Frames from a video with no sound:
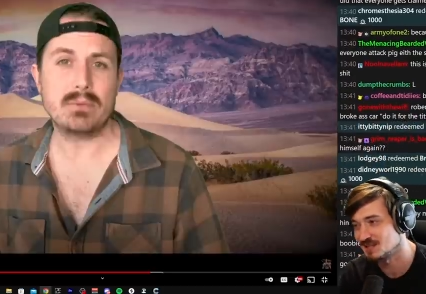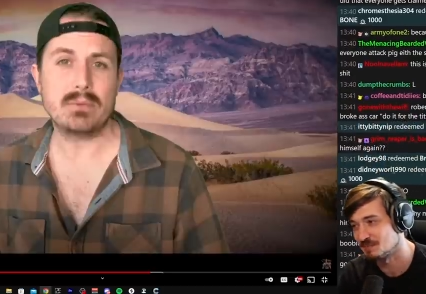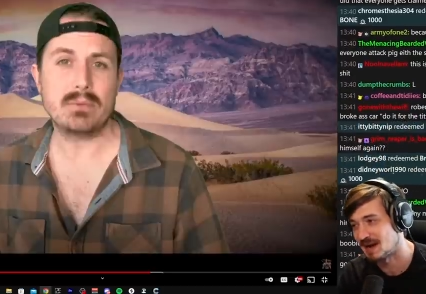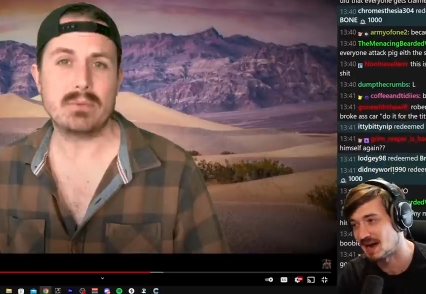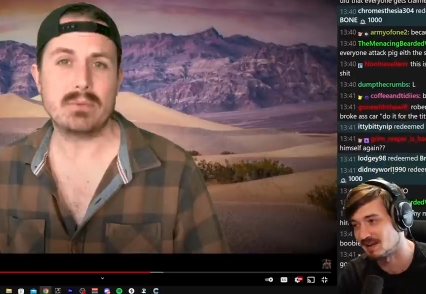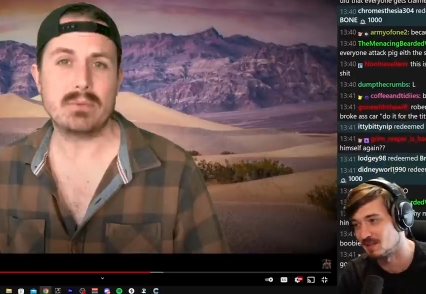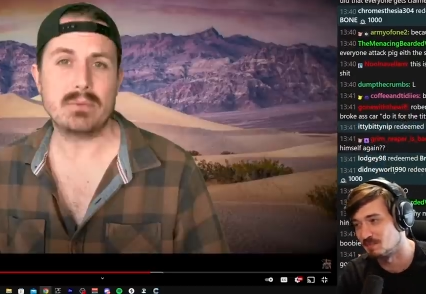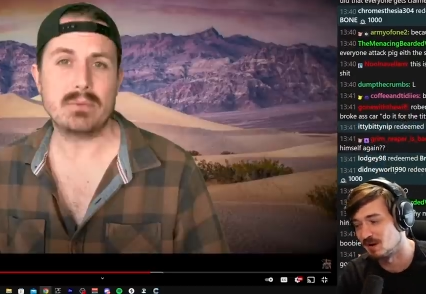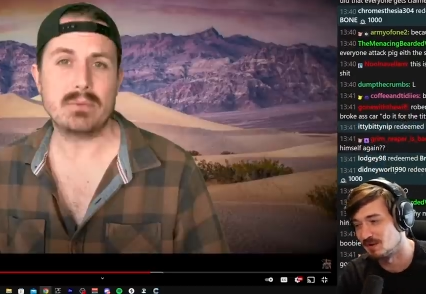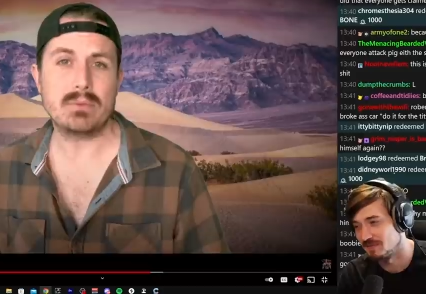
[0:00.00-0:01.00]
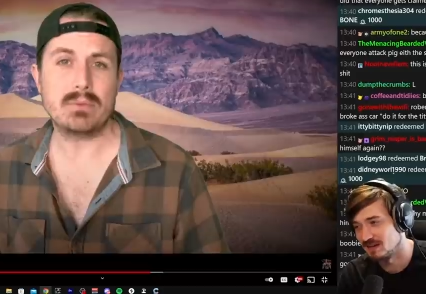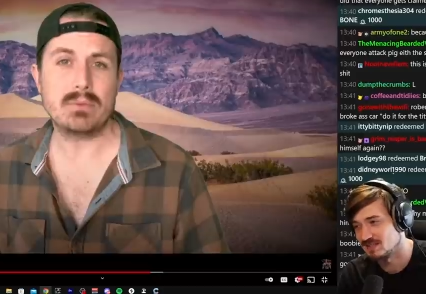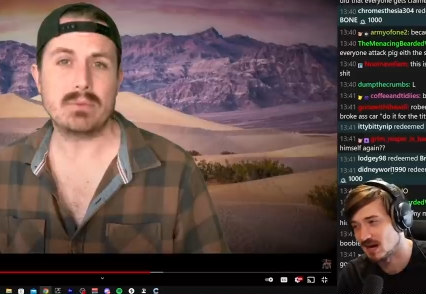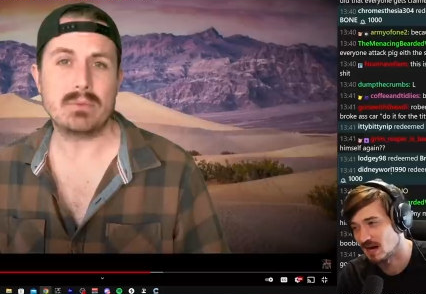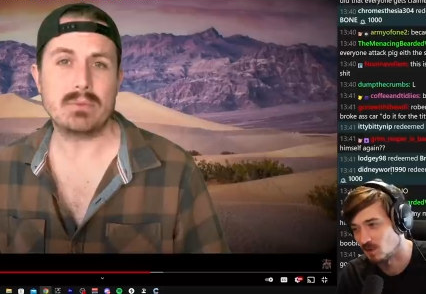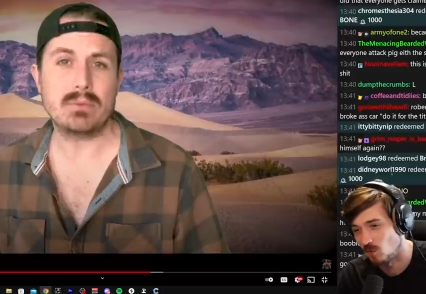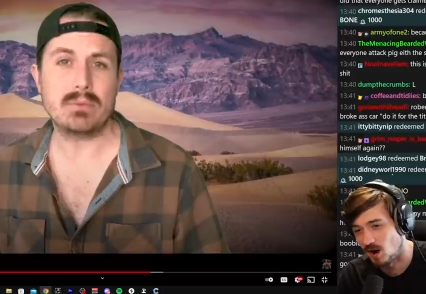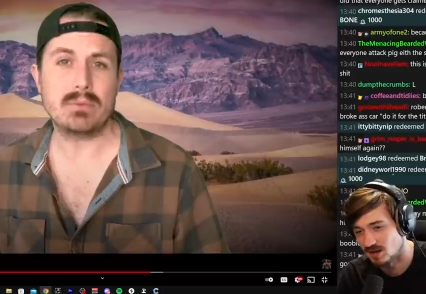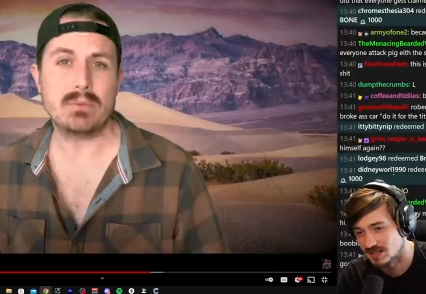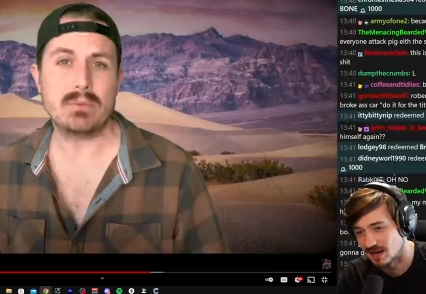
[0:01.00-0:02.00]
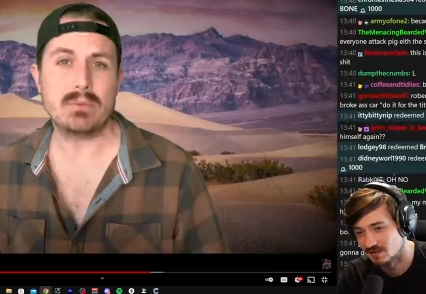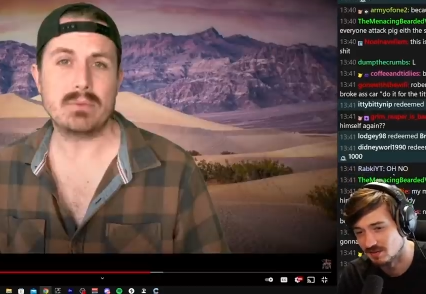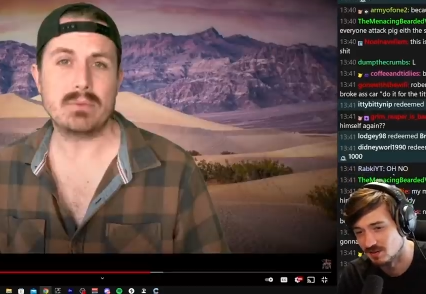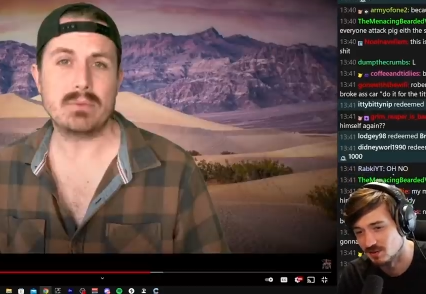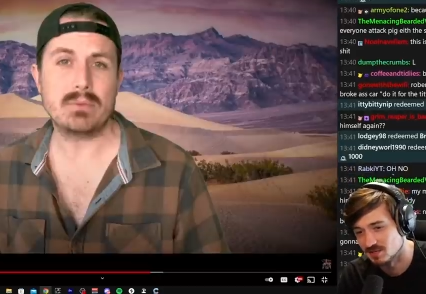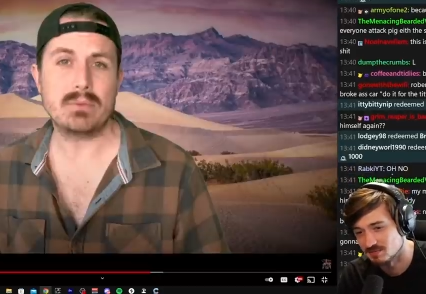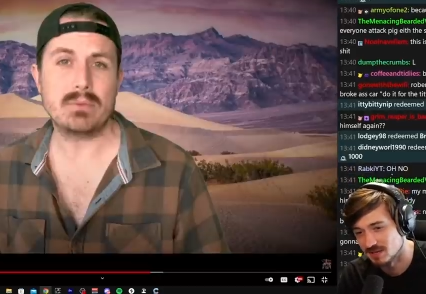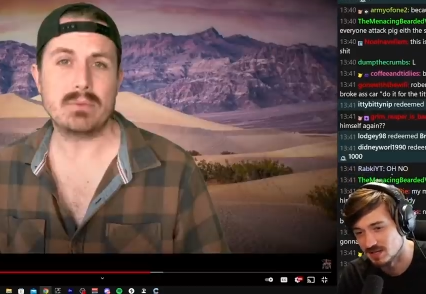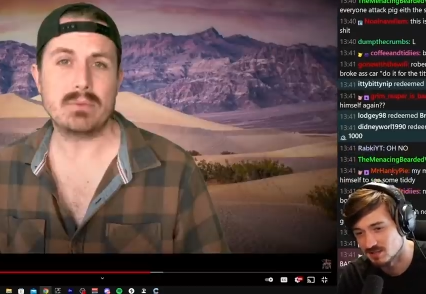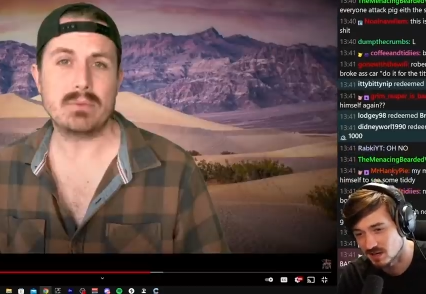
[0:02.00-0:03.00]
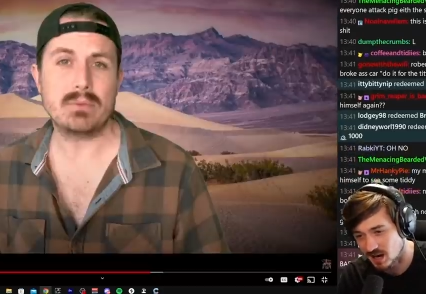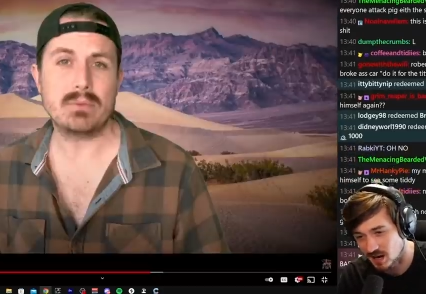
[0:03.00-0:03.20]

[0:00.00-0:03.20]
Speaker 1: to Bad to the Bone the entire walk down to the nudist beach. Like,